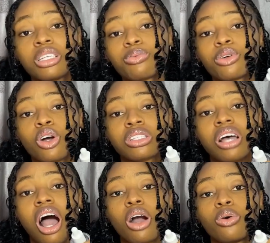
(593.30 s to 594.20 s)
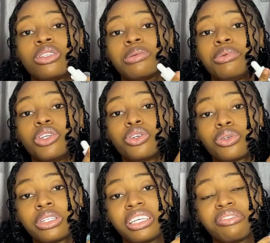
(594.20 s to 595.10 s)
products are going to be
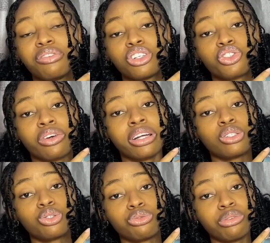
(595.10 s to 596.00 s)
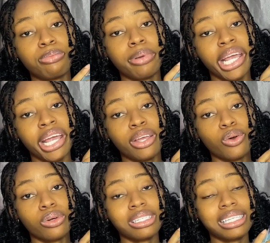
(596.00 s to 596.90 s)
good if you're trying to repair
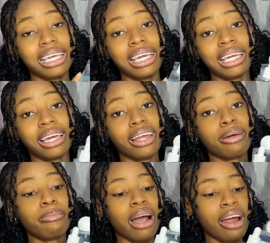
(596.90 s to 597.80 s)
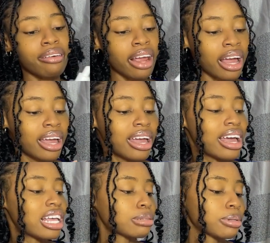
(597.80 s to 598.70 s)
your skincare barrier,
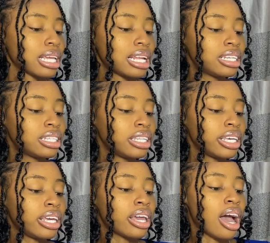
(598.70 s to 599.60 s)
especially the